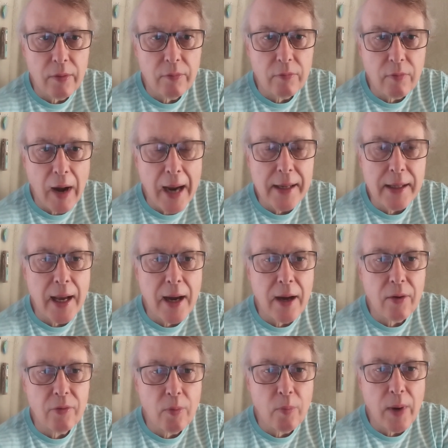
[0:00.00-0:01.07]
Right
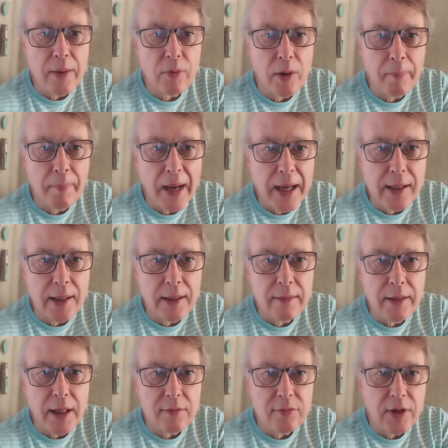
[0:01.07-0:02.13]
now the way we're
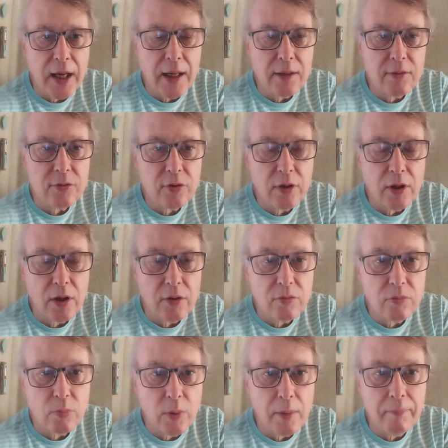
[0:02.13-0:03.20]
making these kits is
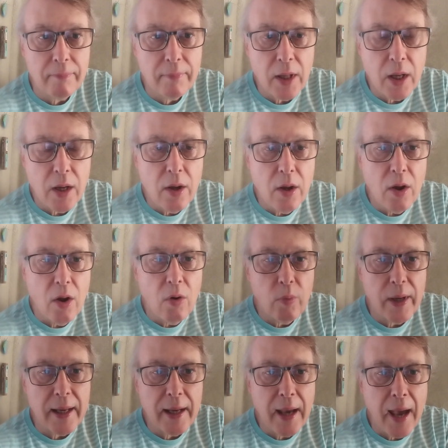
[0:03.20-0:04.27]

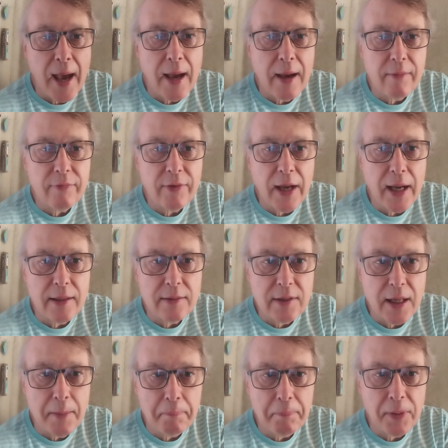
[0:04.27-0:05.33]
we have a
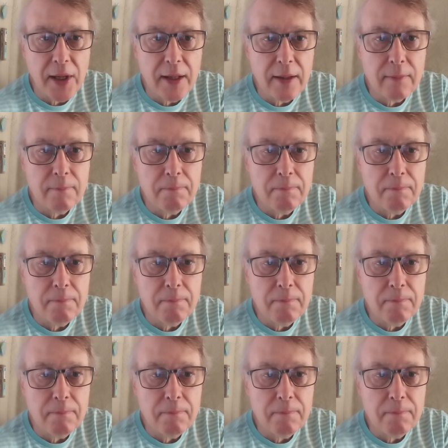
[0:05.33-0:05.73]
template